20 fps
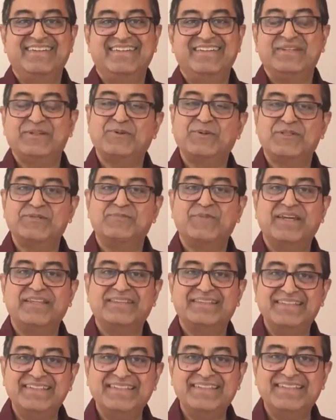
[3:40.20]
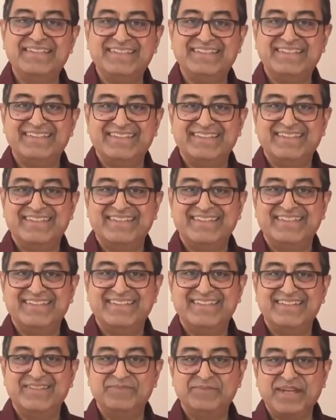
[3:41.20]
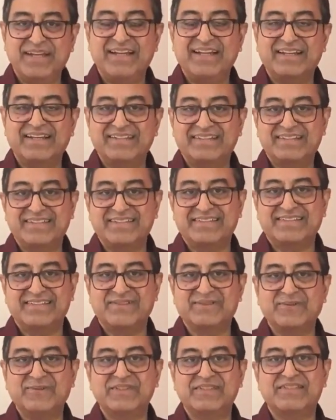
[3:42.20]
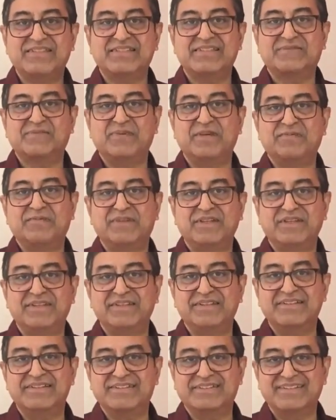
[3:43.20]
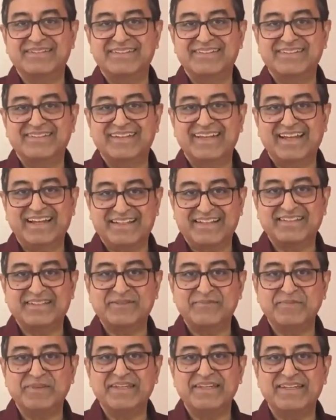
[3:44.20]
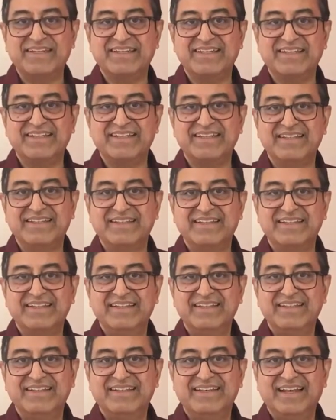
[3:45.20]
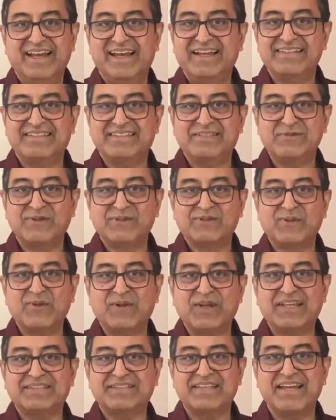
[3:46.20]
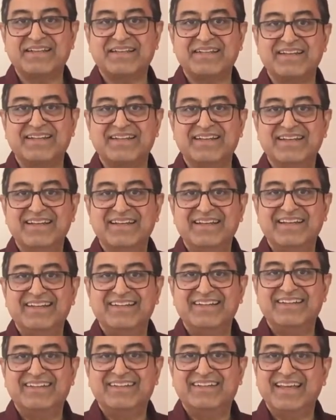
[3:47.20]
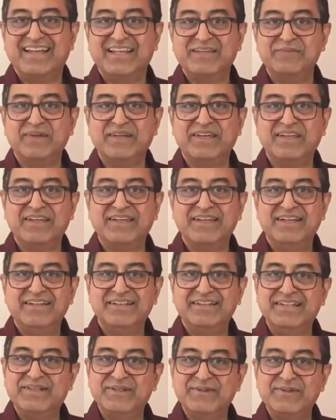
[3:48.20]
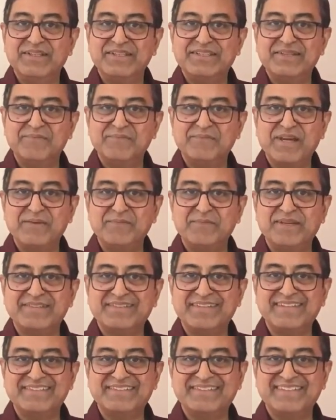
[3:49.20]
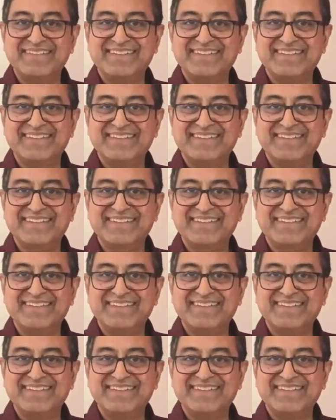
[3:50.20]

It was my Didi, my elder sister, who is just 15 years elder than me. And she was all excited, telling me, "Did you receive my message?"